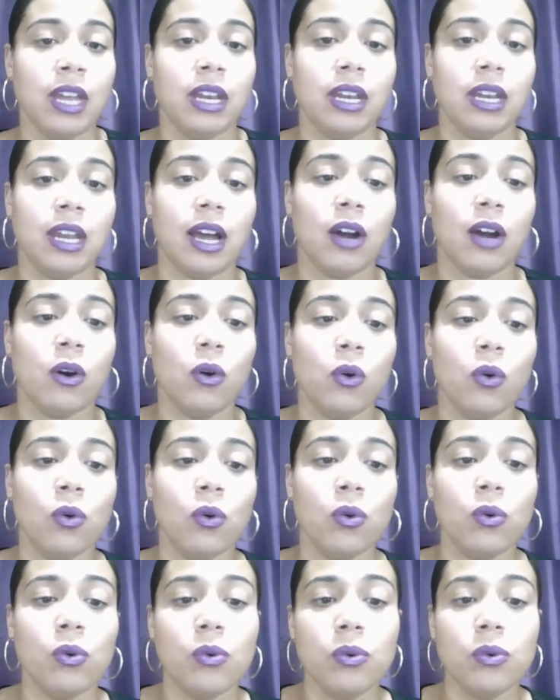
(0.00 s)
Now,
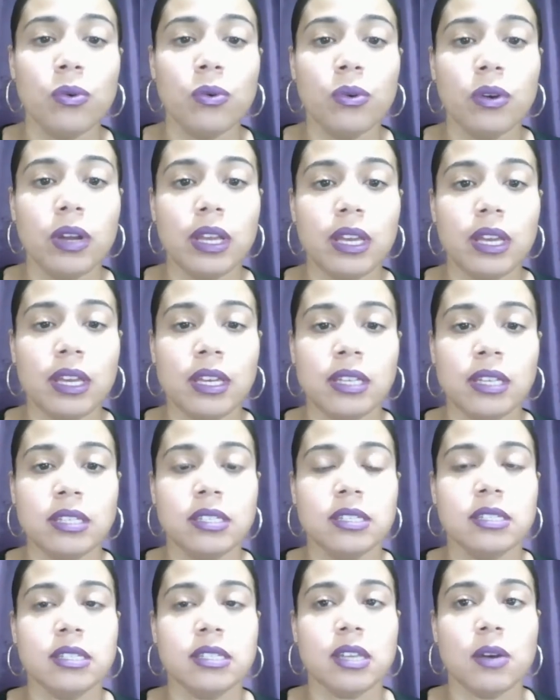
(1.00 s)
who
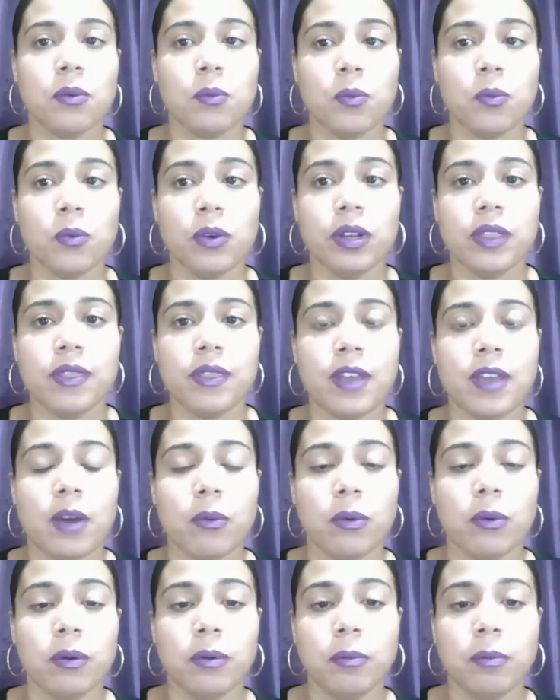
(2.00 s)
is someone
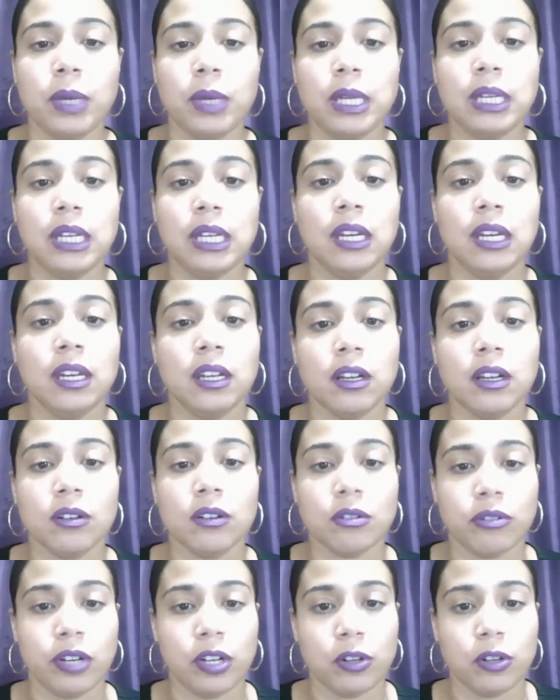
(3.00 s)
that would be needing a
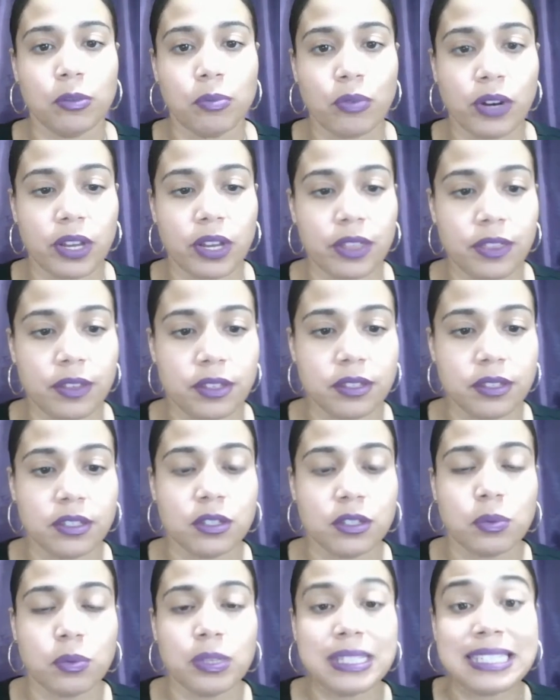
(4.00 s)
cranial
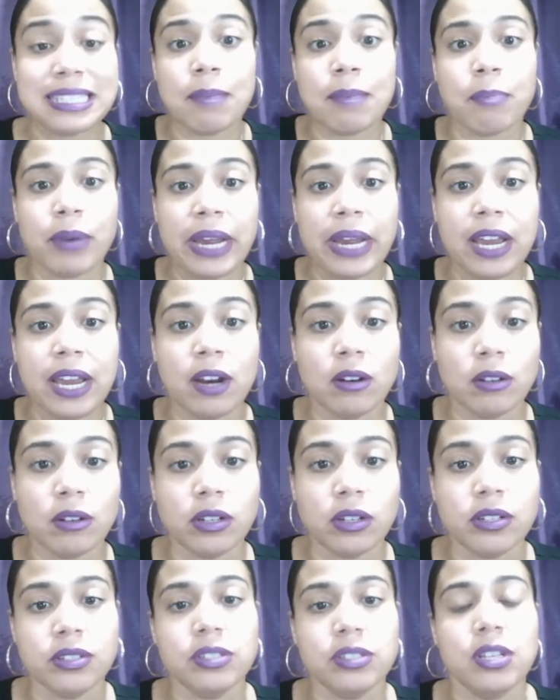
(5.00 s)
prosthesis? What type of hair
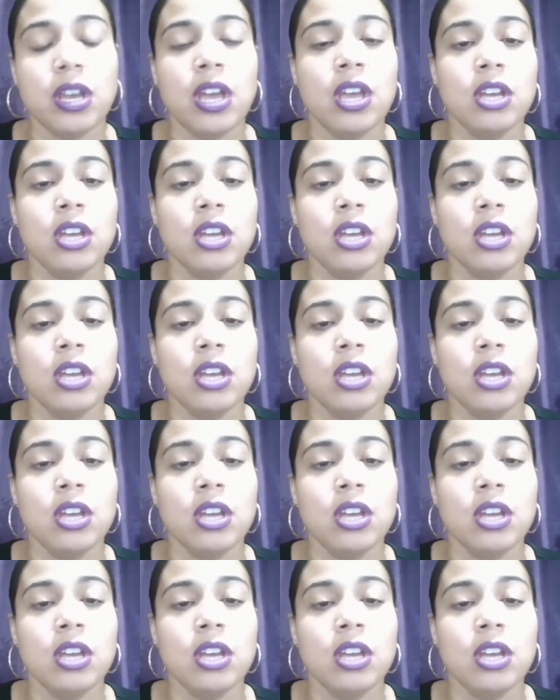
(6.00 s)
loss?